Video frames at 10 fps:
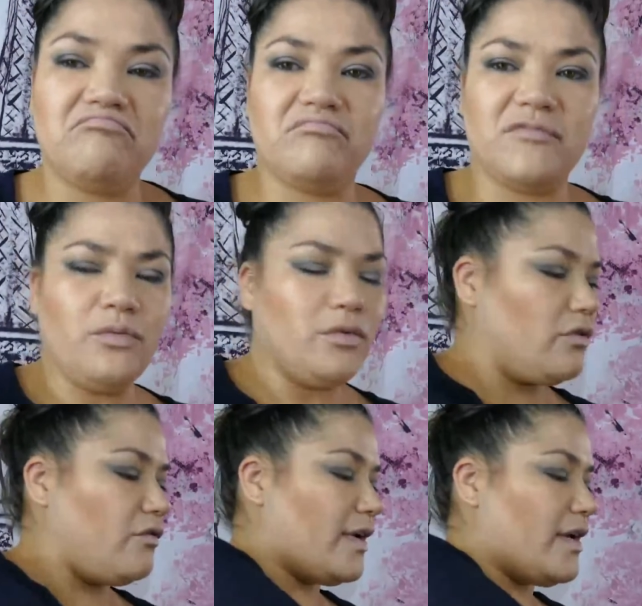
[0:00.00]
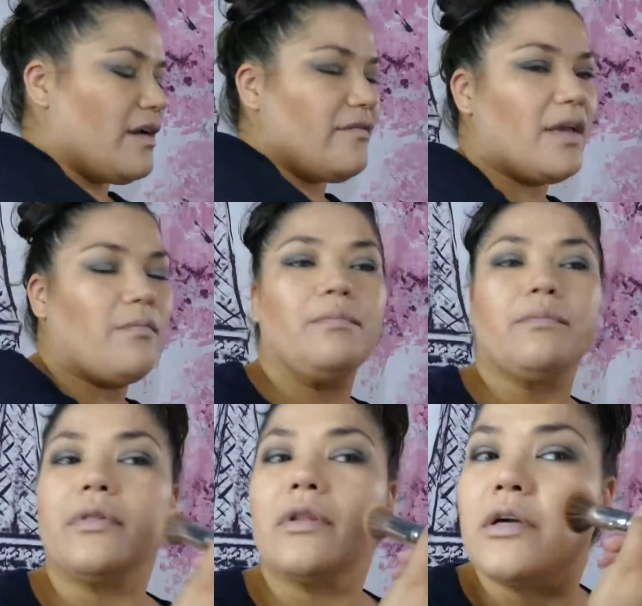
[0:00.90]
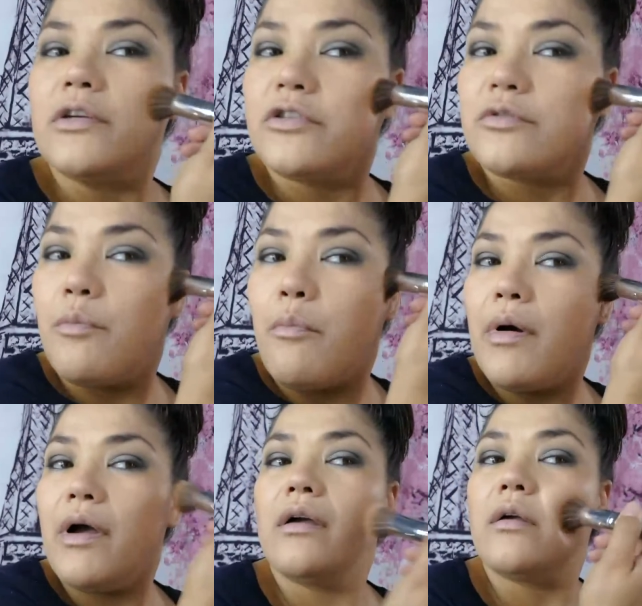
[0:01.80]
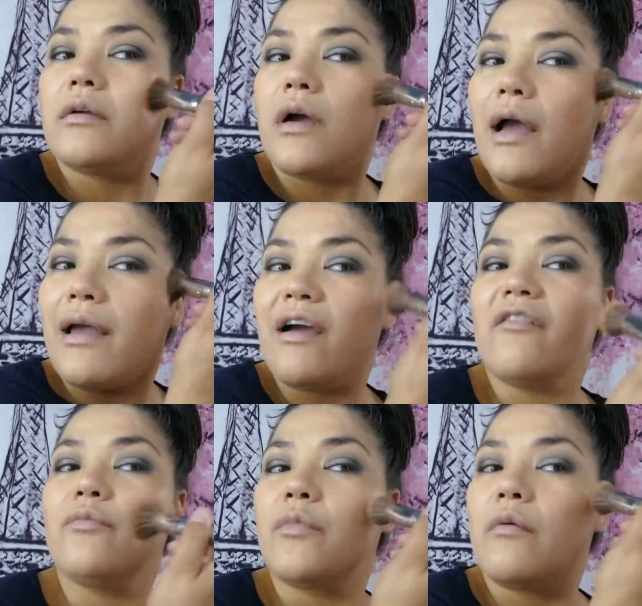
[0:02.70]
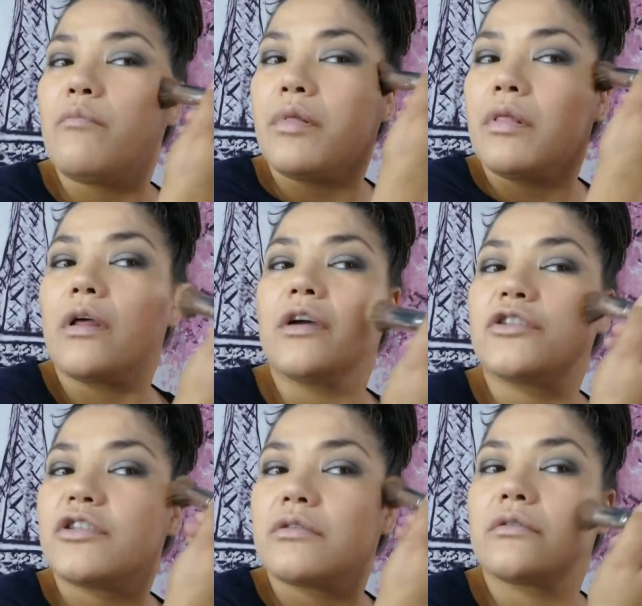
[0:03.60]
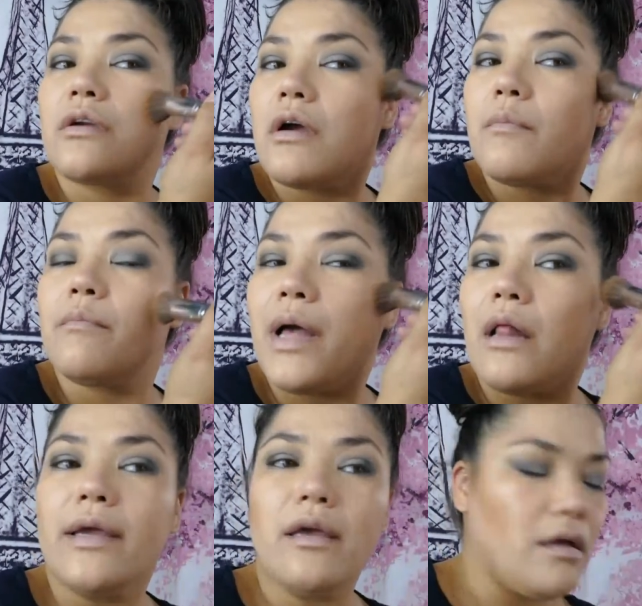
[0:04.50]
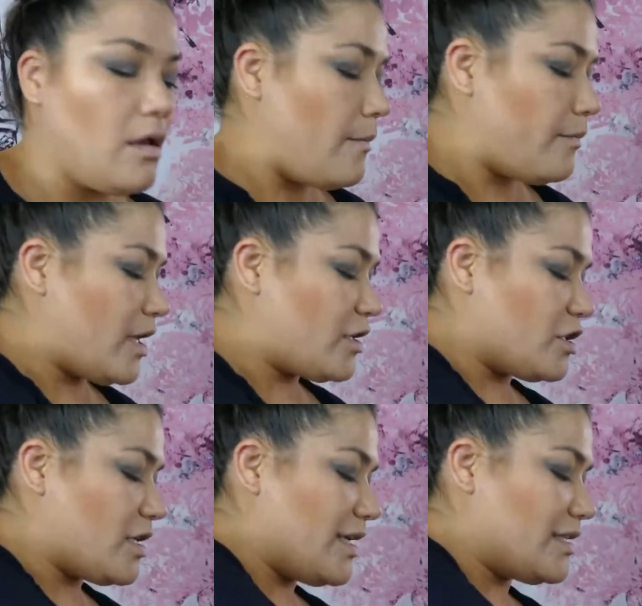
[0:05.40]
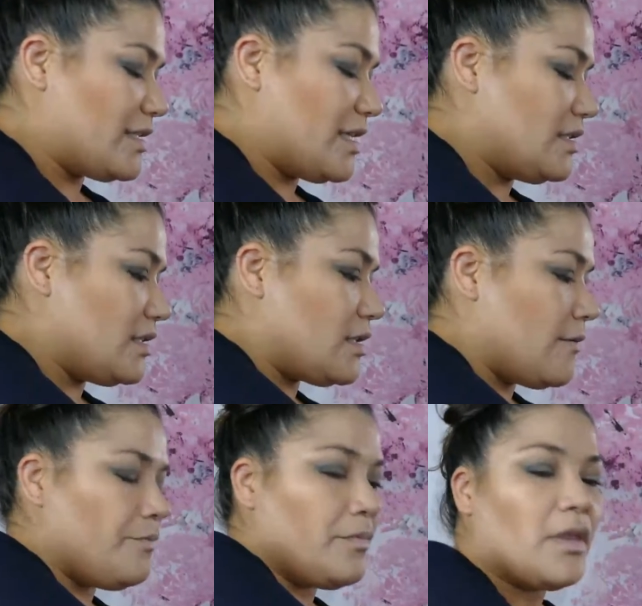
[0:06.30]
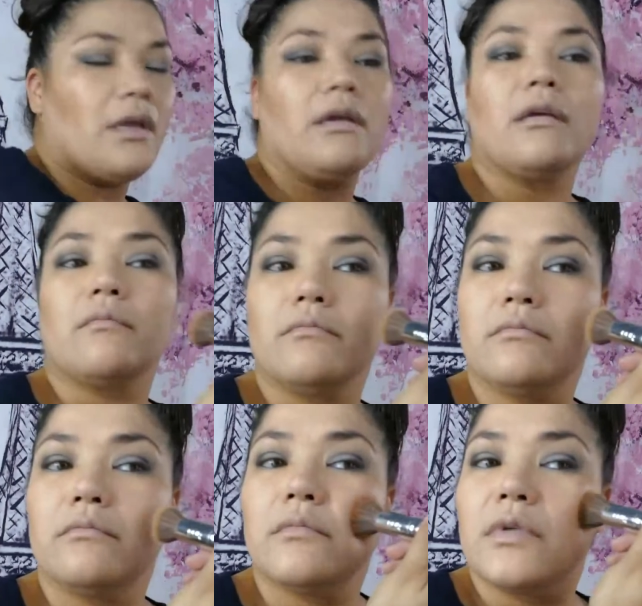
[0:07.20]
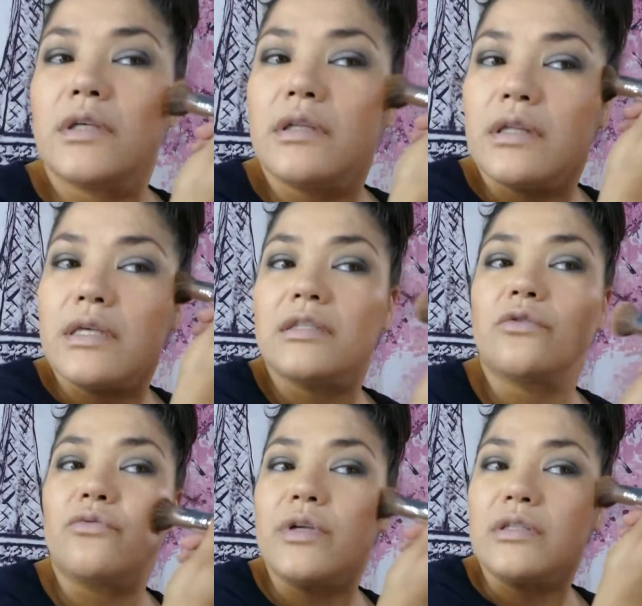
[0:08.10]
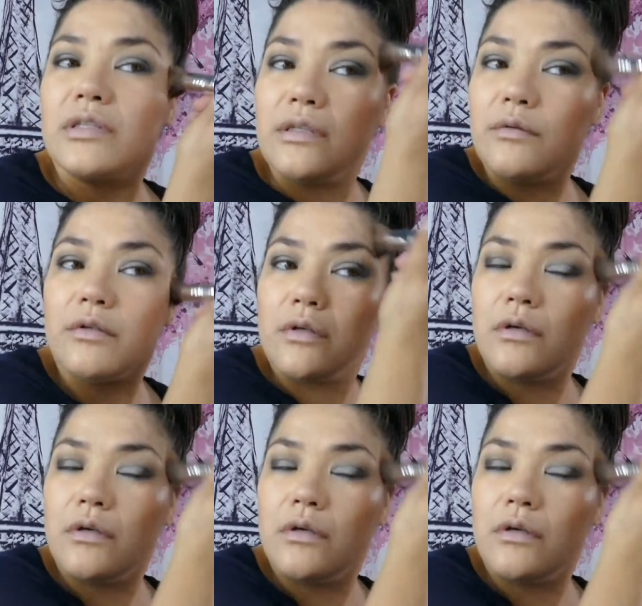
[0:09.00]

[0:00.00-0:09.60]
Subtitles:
don't know if I have a blush, but I have a blush palette that she had sent in this recent